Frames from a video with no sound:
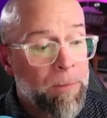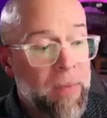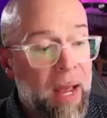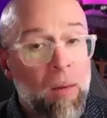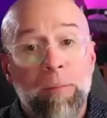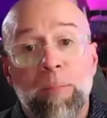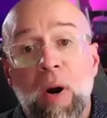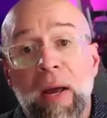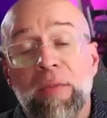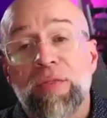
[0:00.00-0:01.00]
Now,
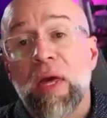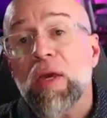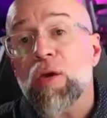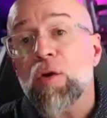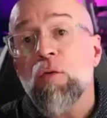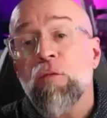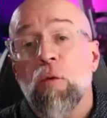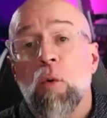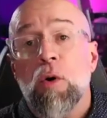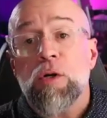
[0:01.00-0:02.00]
Brian, thank you
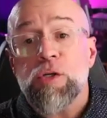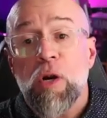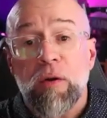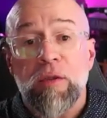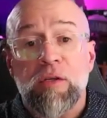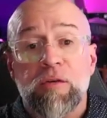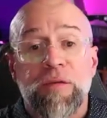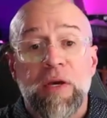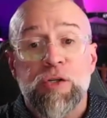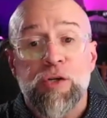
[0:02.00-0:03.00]
for sharing this
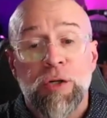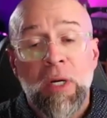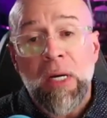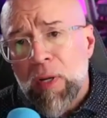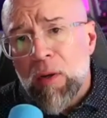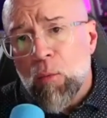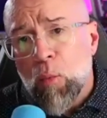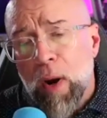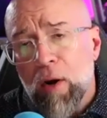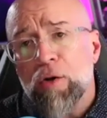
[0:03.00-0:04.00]
feature.
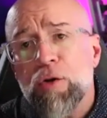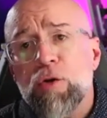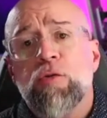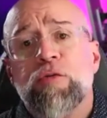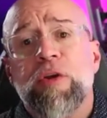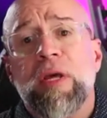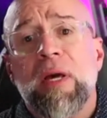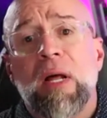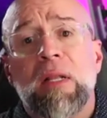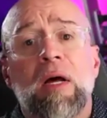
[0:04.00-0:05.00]
Where do you see
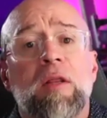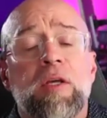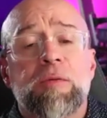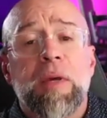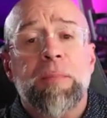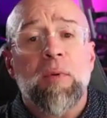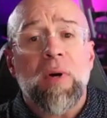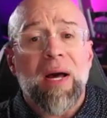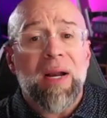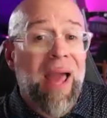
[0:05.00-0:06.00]
a lot of these people
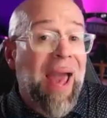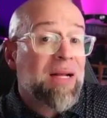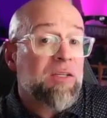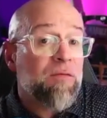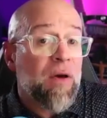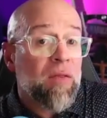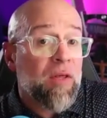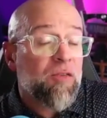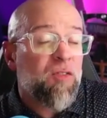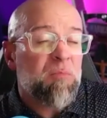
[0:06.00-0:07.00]
kind of activating
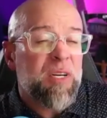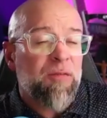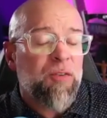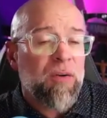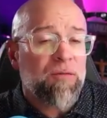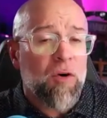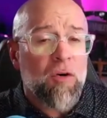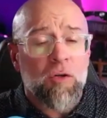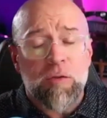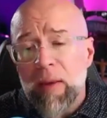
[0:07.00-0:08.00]
this from different
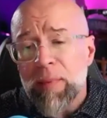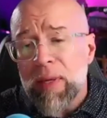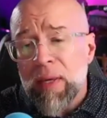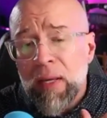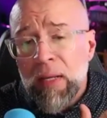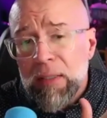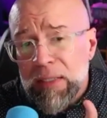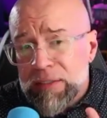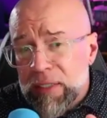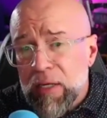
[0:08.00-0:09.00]
verticals? Maybe,
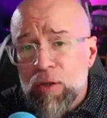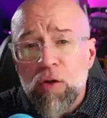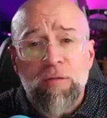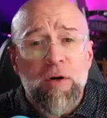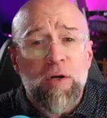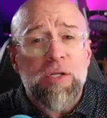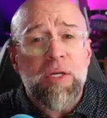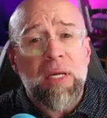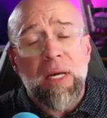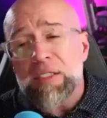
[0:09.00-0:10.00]
let's say, a
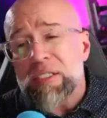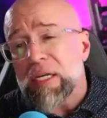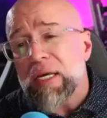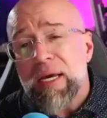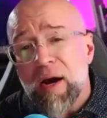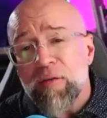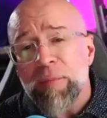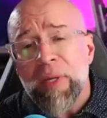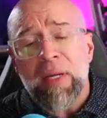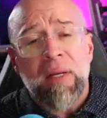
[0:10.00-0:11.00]
university, a city
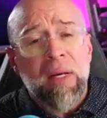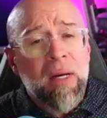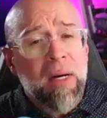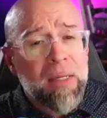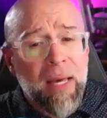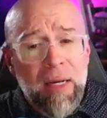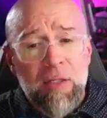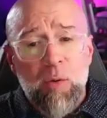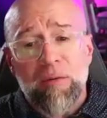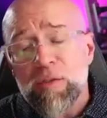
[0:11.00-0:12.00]
government, a
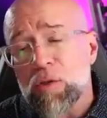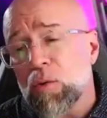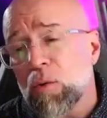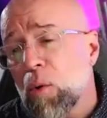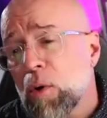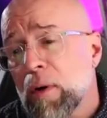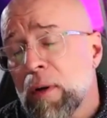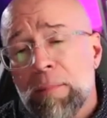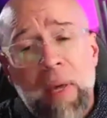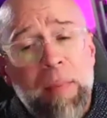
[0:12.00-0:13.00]
K-12 school, or
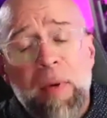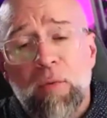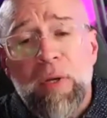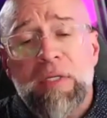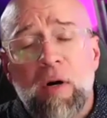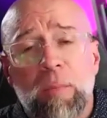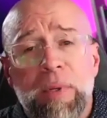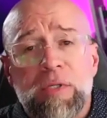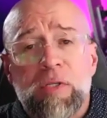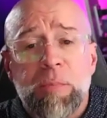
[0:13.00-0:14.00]
maybe a retail
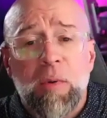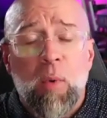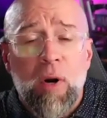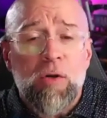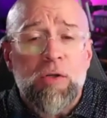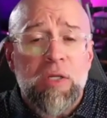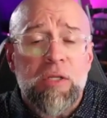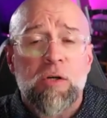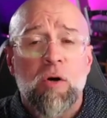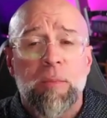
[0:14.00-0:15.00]
business. But where do you see
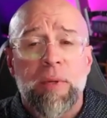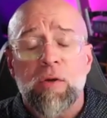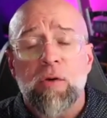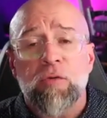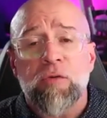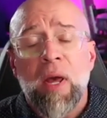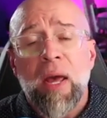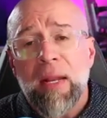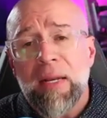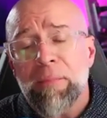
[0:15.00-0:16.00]
this going to be used
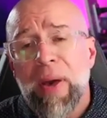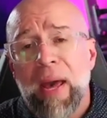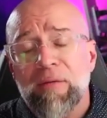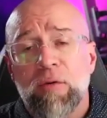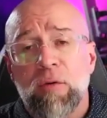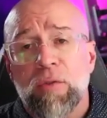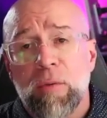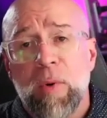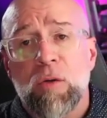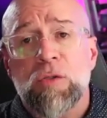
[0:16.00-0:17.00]
and impactful the
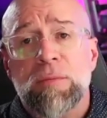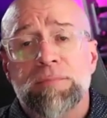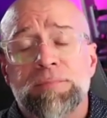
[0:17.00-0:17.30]
most?